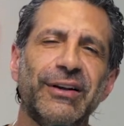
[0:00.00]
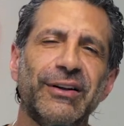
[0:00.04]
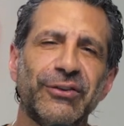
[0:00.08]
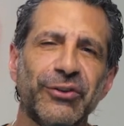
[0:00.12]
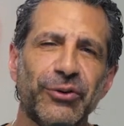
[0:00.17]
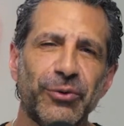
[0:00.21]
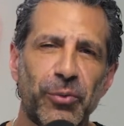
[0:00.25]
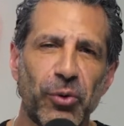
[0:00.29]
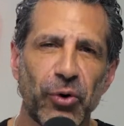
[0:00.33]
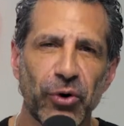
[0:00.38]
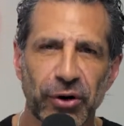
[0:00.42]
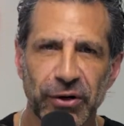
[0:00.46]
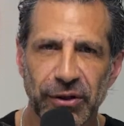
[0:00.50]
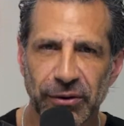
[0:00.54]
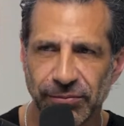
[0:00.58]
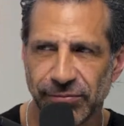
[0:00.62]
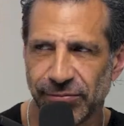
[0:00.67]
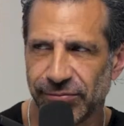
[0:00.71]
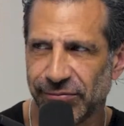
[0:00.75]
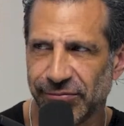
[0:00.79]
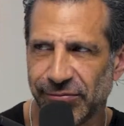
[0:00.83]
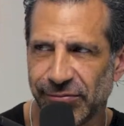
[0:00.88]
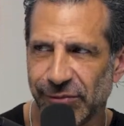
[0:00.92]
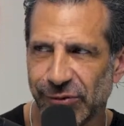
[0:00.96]
the more,
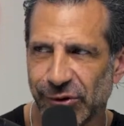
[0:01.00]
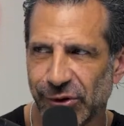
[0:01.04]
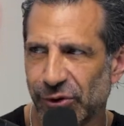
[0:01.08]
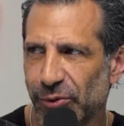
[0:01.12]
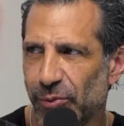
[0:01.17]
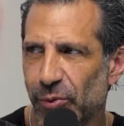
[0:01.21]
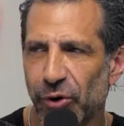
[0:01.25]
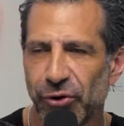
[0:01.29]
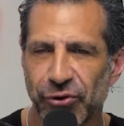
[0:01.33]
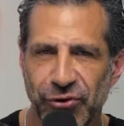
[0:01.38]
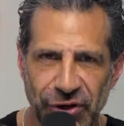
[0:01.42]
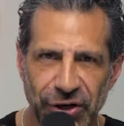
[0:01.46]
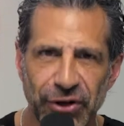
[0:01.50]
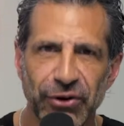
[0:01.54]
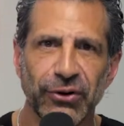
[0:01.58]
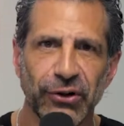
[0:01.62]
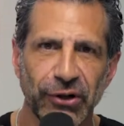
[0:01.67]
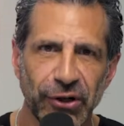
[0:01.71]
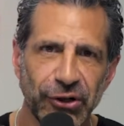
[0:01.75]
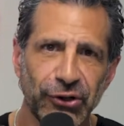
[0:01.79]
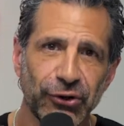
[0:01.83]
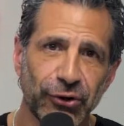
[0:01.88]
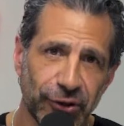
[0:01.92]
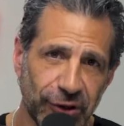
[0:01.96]
the more
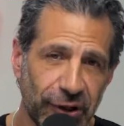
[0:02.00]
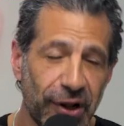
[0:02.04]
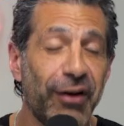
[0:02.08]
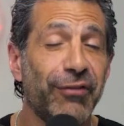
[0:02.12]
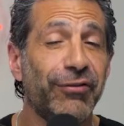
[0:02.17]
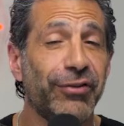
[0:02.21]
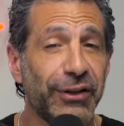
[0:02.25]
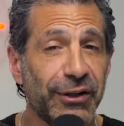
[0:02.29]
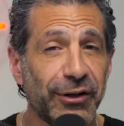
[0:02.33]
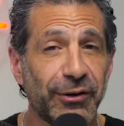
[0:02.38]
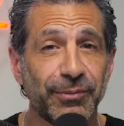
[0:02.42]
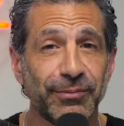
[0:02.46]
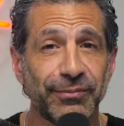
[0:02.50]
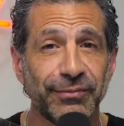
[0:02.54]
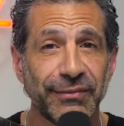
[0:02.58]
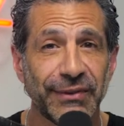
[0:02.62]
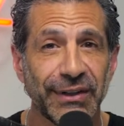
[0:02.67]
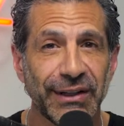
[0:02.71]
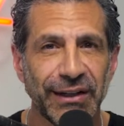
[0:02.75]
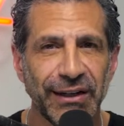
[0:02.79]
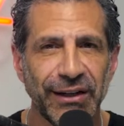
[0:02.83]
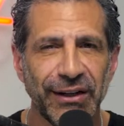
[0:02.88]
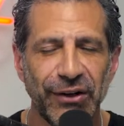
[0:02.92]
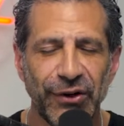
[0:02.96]
dearly you'll love him,
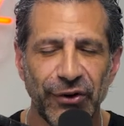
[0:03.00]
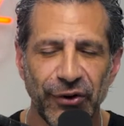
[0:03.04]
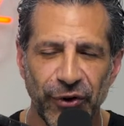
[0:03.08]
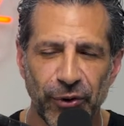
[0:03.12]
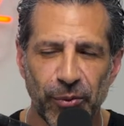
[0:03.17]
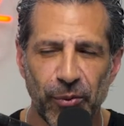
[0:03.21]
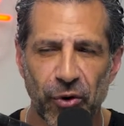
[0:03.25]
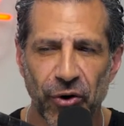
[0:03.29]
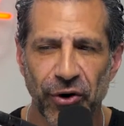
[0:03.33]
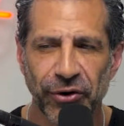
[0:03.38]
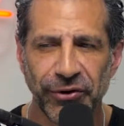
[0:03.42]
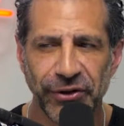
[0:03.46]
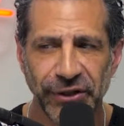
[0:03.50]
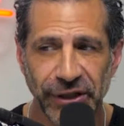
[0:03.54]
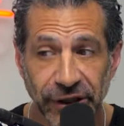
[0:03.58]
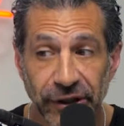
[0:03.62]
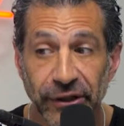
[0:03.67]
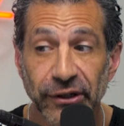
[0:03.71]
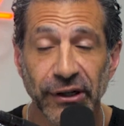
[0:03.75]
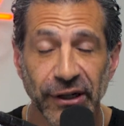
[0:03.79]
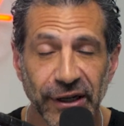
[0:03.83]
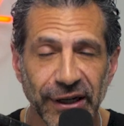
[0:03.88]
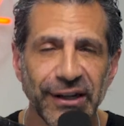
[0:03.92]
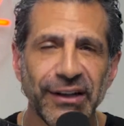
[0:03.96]
the more
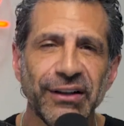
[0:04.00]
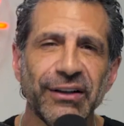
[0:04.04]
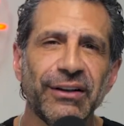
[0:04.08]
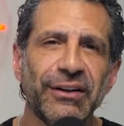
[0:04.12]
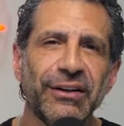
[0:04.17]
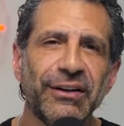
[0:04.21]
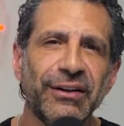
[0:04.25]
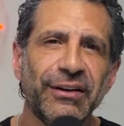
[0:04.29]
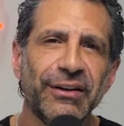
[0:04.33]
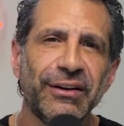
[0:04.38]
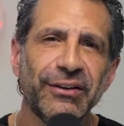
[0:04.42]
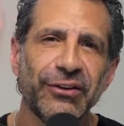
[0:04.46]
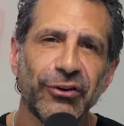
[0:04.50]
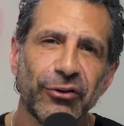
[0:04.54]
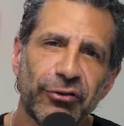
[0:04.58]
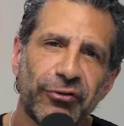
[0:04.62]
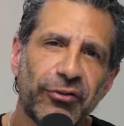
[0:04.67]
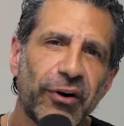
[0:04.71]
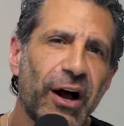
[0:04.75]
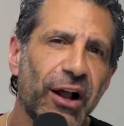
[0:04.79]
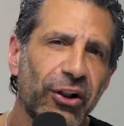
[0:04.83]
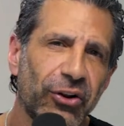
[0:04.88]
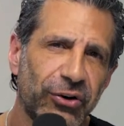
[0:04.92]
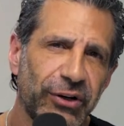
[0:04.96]
nearly you'll
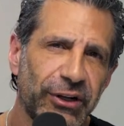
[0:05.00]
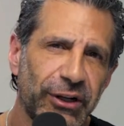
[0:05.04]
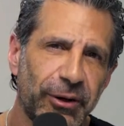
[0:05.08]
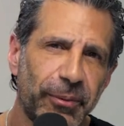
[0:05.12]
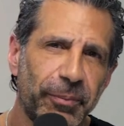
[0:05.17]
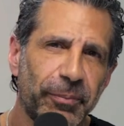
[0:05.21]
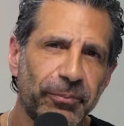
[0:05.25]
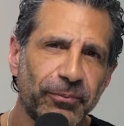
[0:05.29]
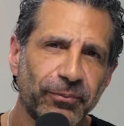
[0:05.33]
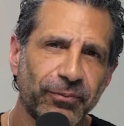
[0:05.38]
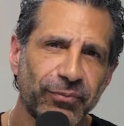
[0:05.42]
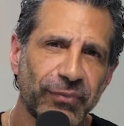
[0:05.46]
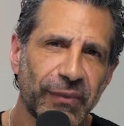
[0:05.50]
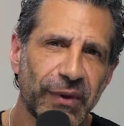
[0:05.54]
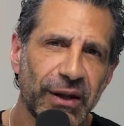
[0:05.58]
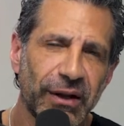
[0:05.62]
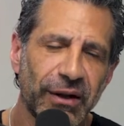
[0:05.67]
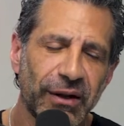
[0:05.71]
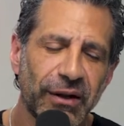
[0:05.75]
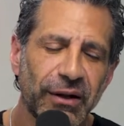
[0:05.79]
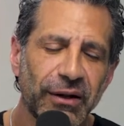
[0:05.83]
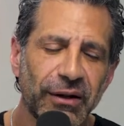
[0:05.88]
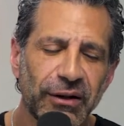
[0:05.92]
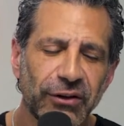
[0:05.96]
follow him.
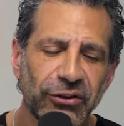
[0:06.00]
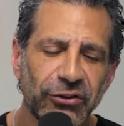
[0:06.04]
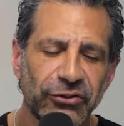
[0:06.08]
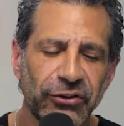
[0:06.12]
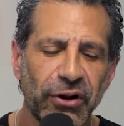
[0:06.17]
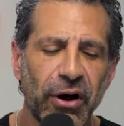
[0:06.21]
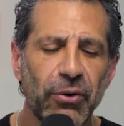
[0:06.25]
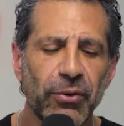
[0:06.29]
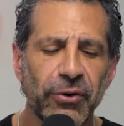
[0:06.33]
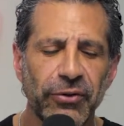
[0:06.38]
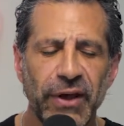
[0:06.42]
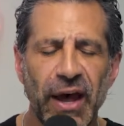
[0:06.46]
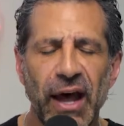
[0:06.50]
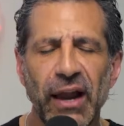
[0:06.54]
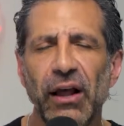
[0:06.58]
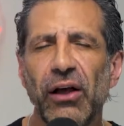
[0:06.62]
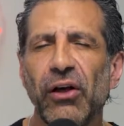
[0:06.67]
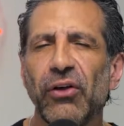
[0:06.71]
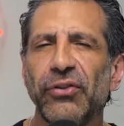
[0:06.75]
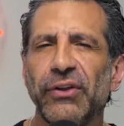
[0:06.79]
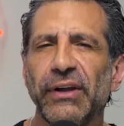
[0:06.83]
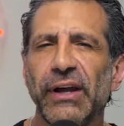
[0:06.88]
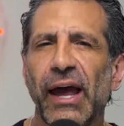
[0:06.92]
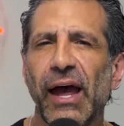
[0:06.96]
Start with that
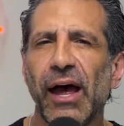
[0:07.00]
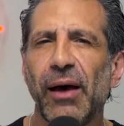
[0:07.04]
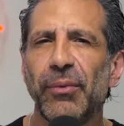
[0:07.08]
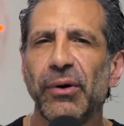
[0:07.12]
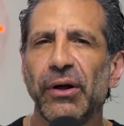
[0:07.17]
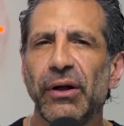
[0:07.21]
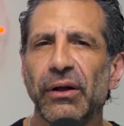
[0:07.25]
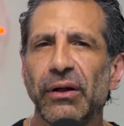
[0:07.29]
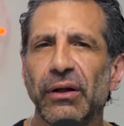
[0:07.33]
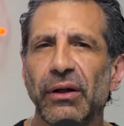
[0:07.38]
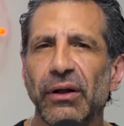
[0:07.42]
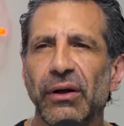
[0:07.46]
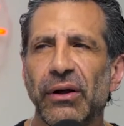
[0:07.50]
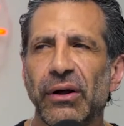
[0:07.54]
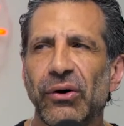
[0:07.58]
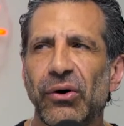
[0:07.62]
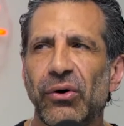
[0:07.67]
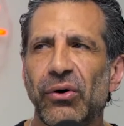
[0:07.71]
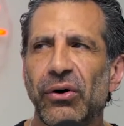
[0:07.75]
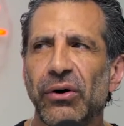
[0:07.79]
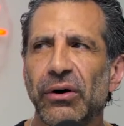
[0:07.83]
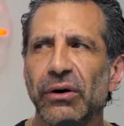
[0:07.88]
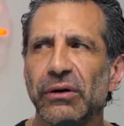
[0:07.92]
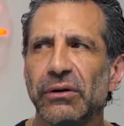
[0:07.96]
healthy habit.
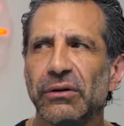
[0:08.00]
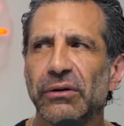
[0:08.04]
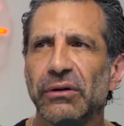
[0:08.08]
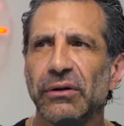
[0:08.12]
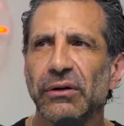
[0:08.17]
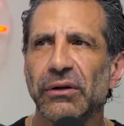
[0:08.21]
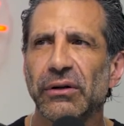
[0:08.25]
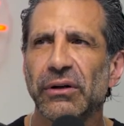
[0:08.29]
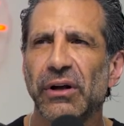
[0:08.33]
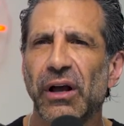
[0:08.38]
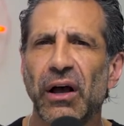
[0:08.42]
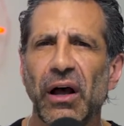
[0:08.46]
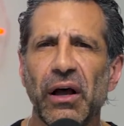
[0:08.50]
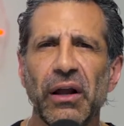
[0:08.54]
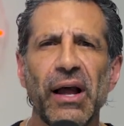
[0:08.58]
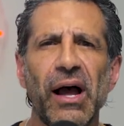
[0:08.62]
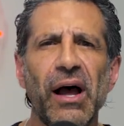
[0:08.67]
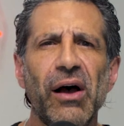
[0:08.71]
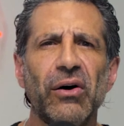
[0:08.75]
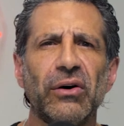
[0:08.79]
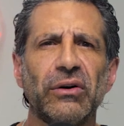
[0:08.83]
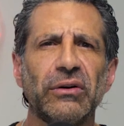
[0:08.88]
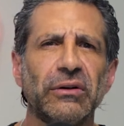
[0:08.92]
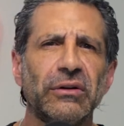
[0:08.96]
Or cut
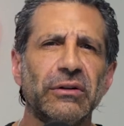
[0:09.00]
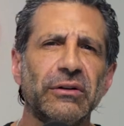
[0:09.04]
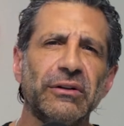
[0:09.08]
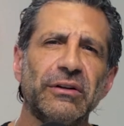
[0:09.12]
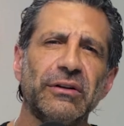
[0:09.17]
out